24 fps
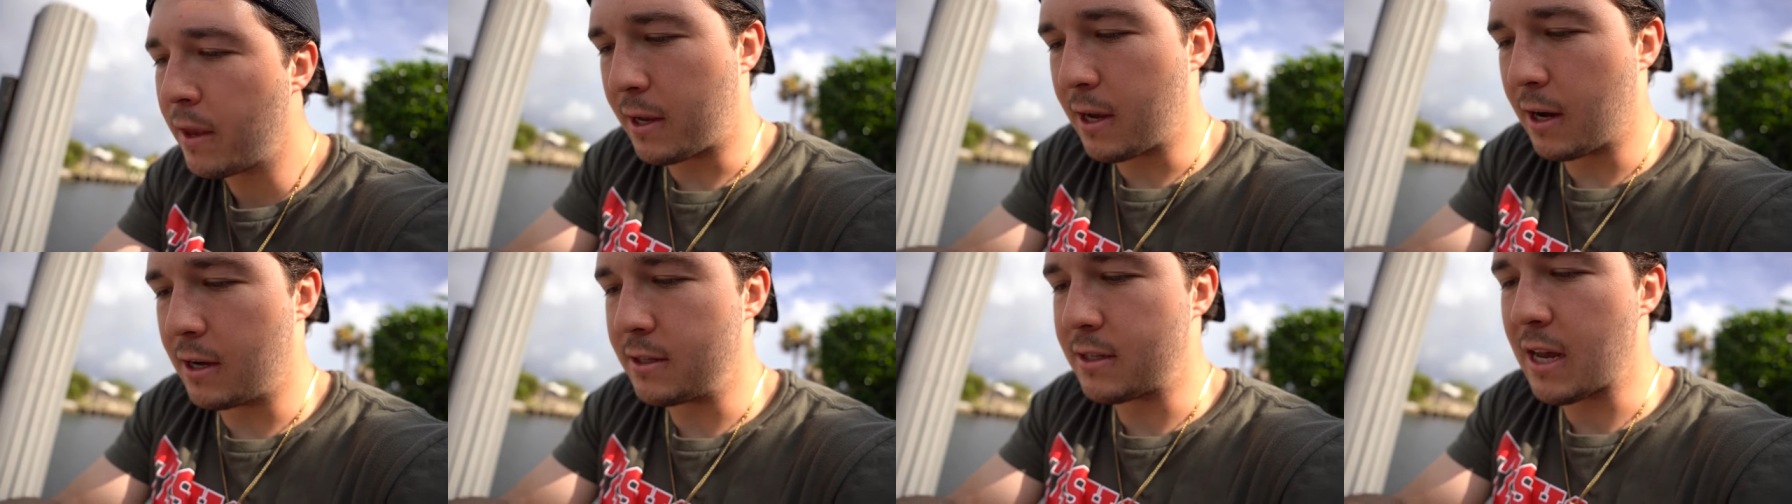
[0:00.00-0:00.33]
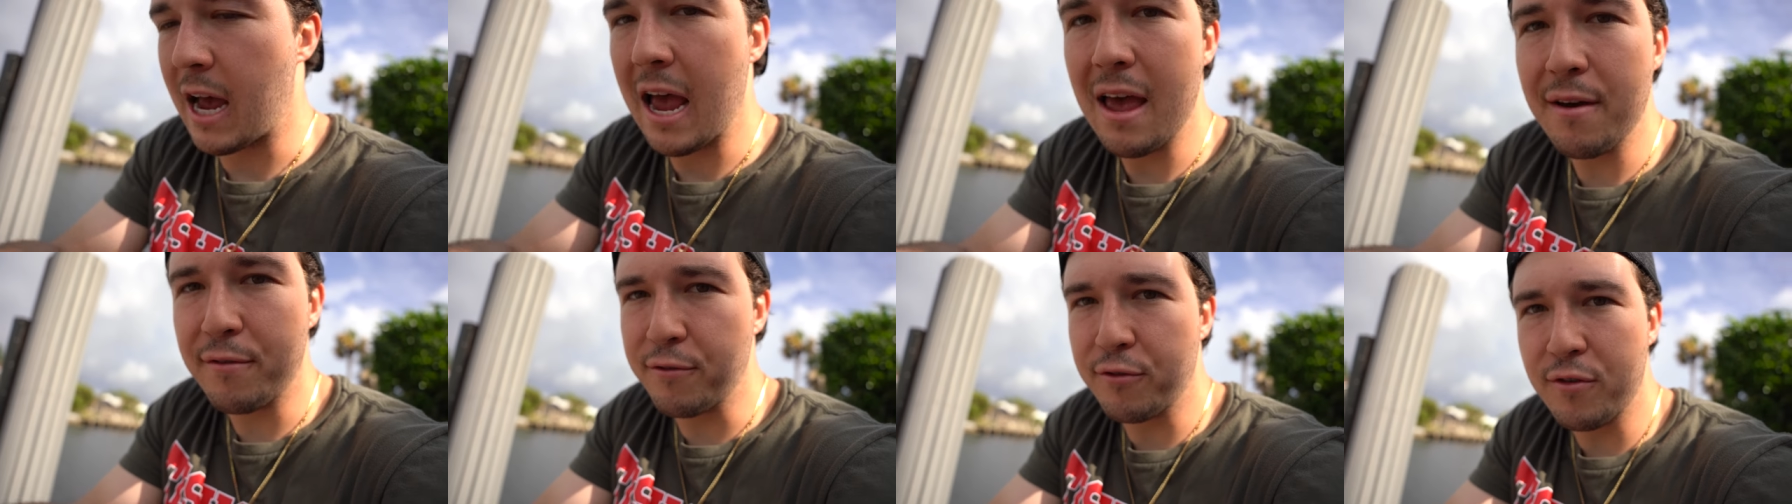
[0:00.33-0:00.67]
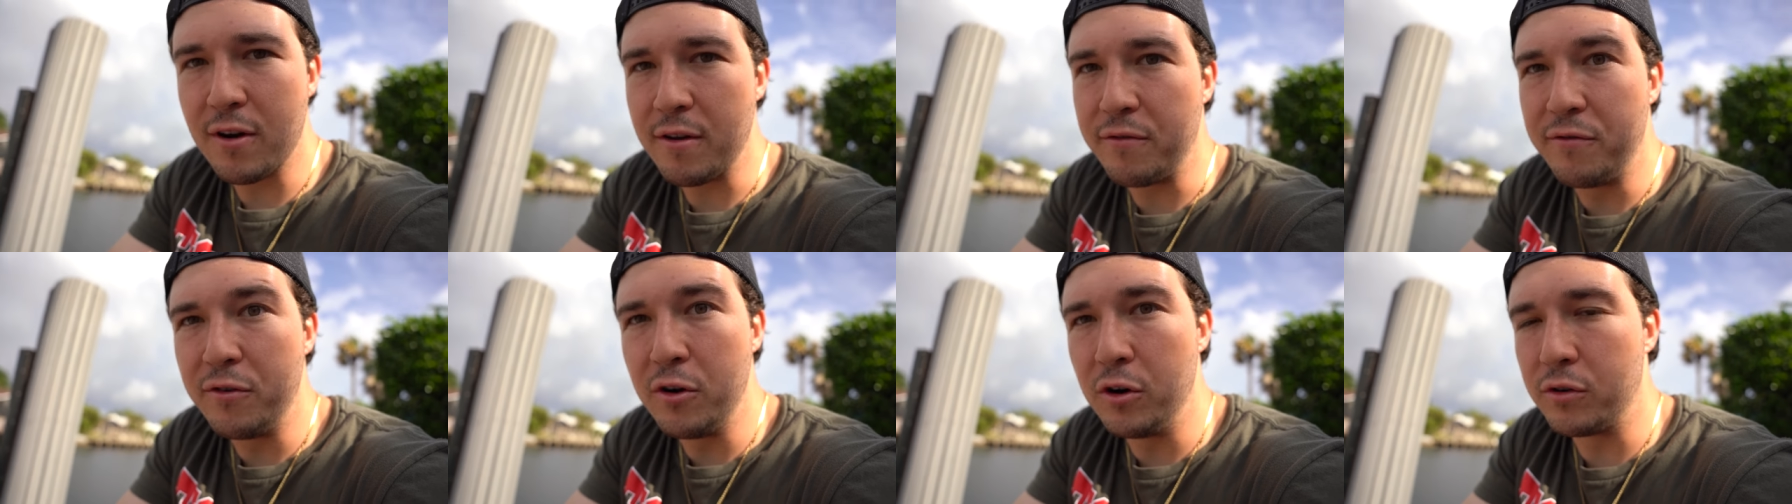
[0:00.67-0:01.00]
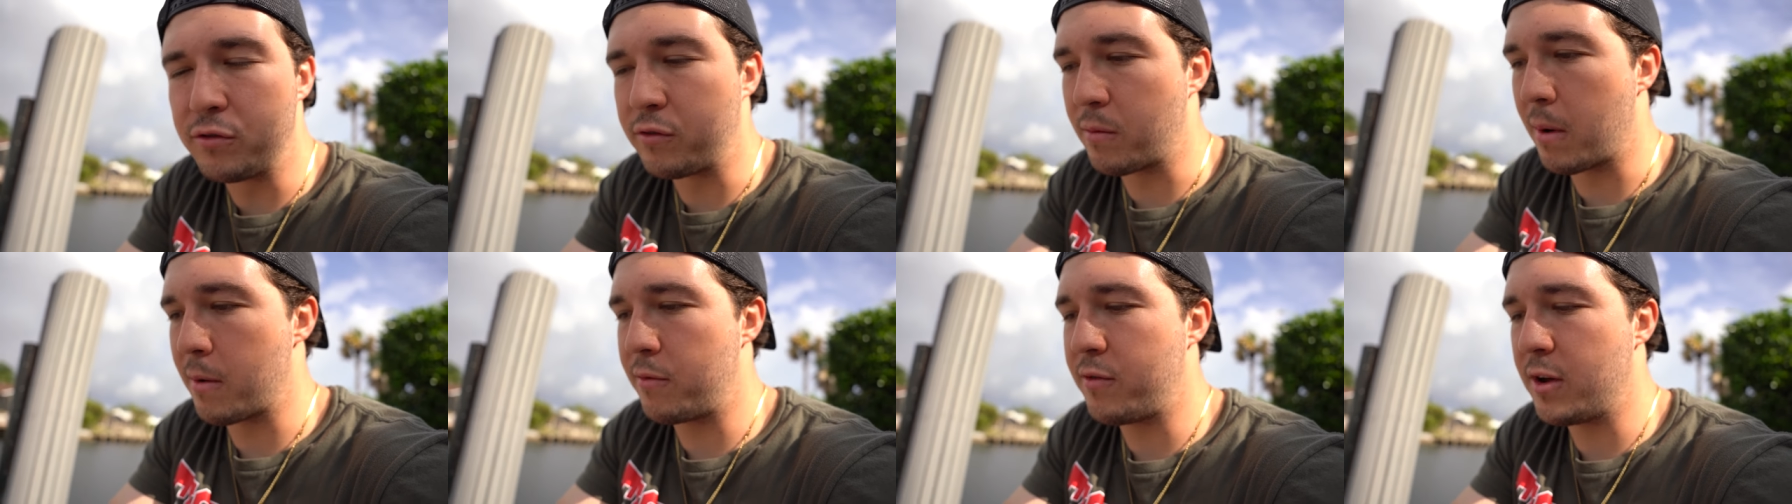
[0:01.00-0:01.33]
because I have free food
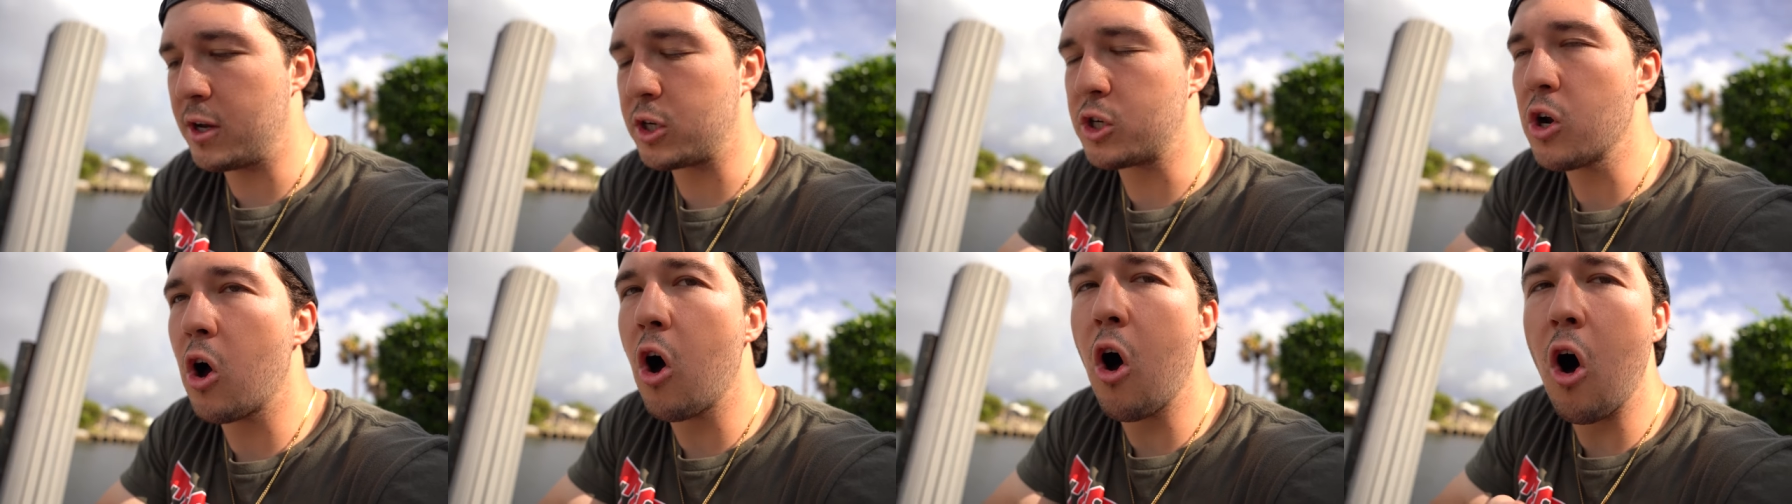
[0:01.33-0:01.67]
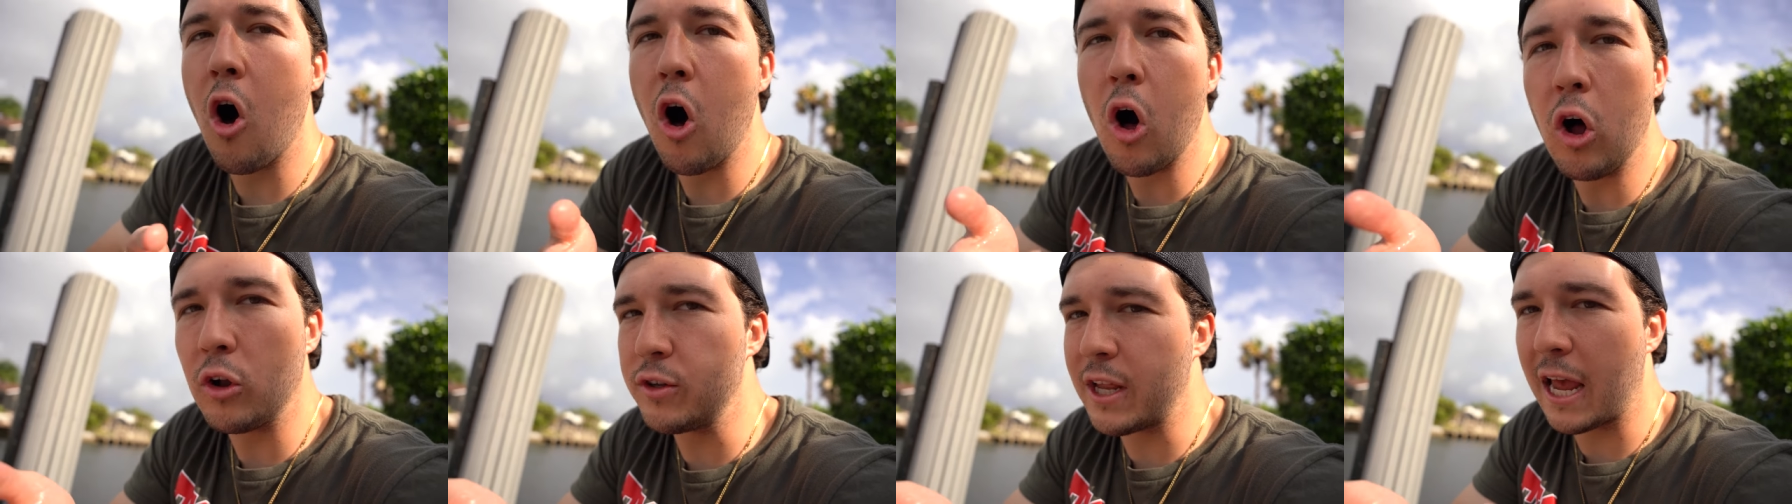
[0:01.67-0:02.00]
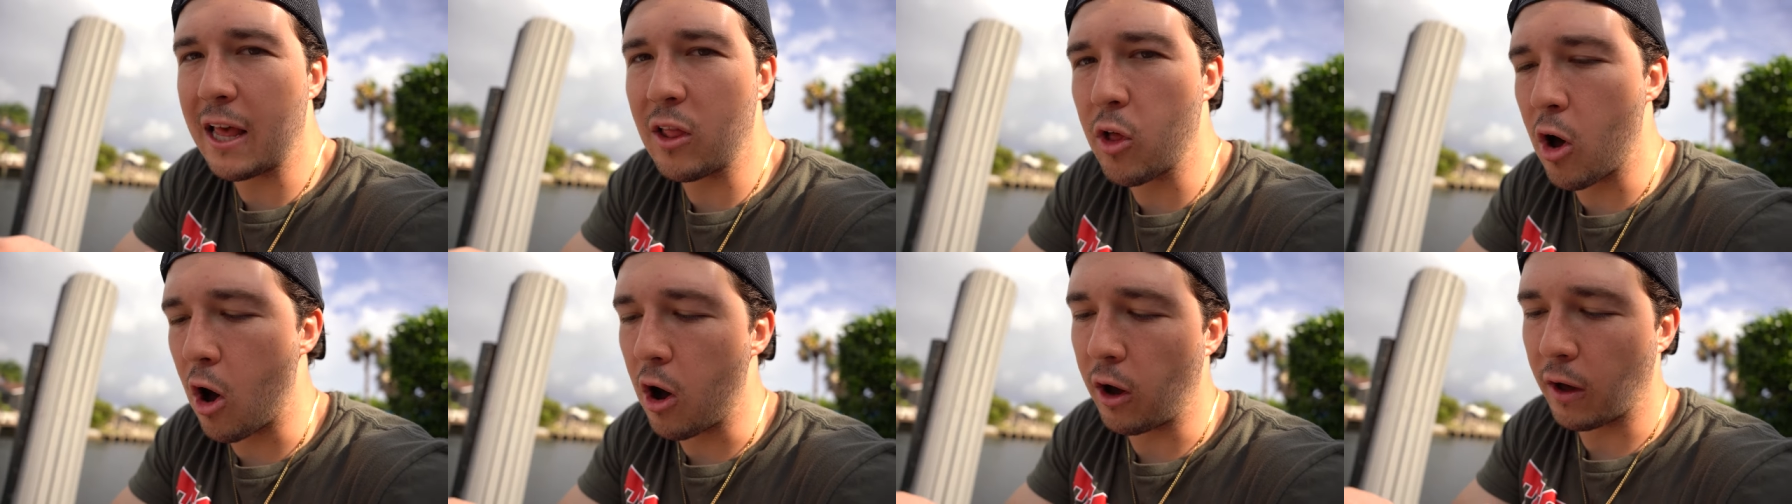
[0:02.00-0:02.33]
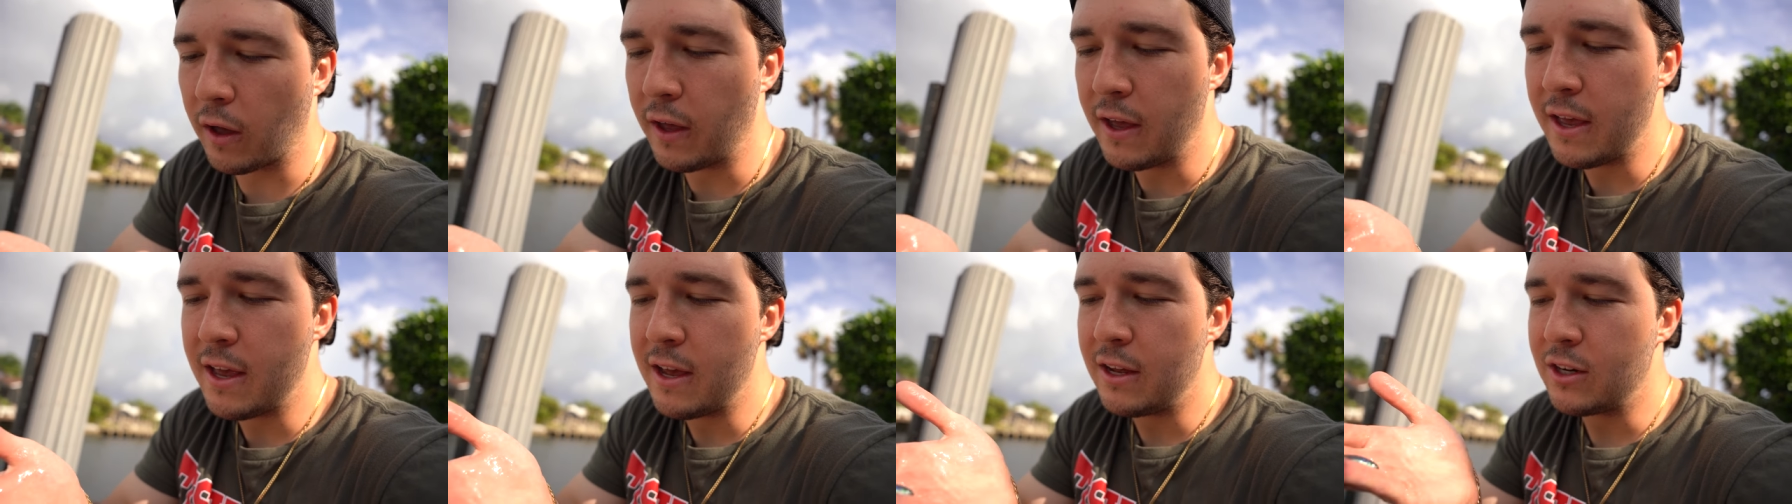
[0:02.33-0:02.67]
for my fish all day long.